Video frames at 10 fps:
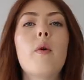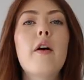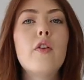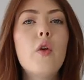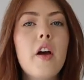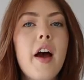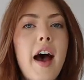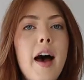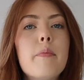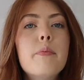So I feel like I
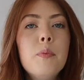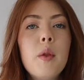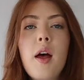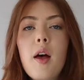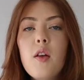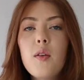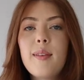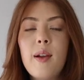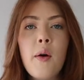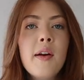am
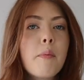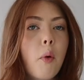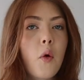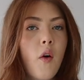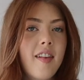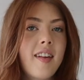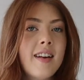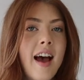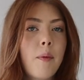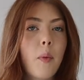slowly progressing
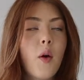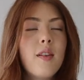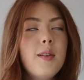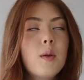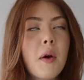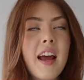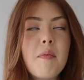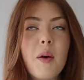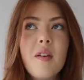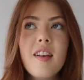now because it's spring,
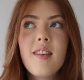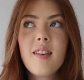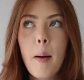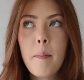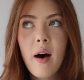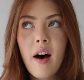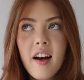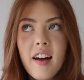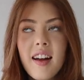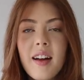because it's
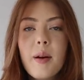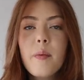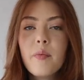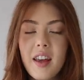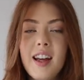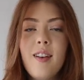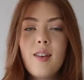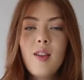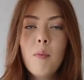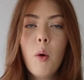summer
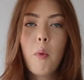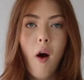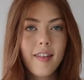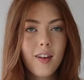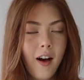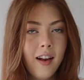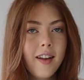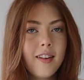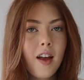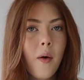into the more brighter
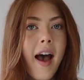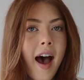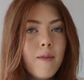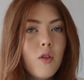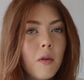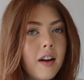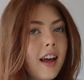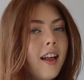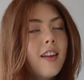colours. So I am doing it.